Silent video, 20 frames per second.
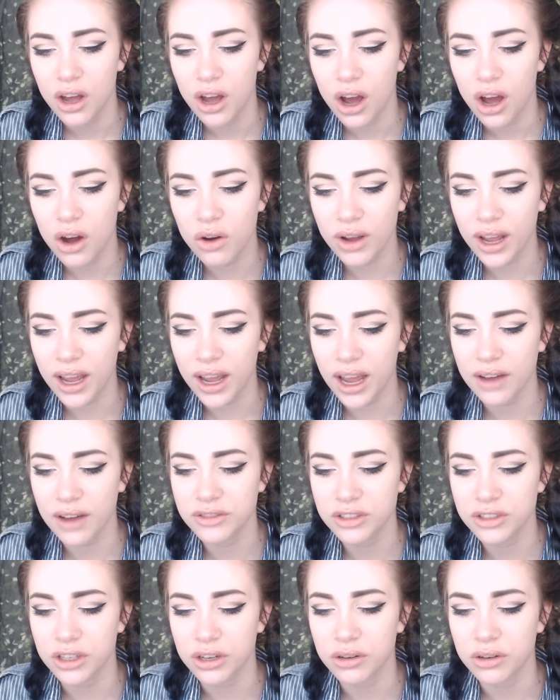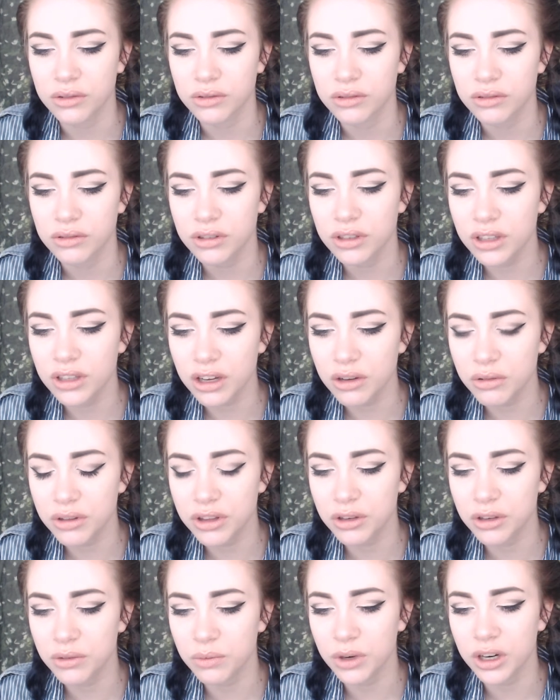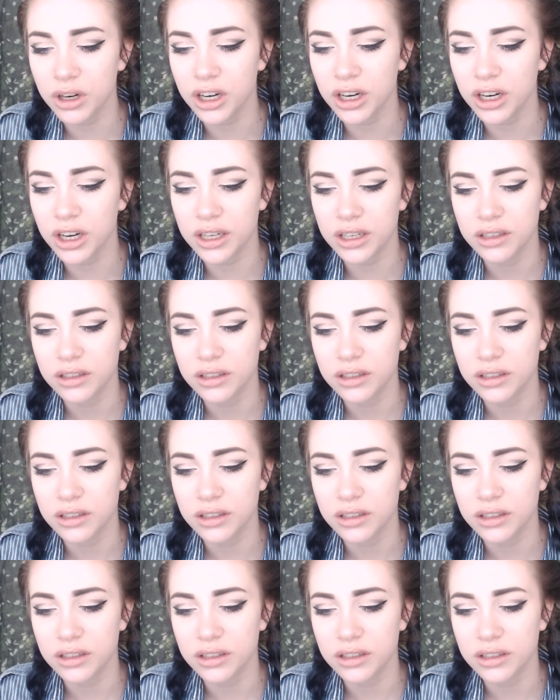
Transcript: "Okay, I have to go. Good luck with your work."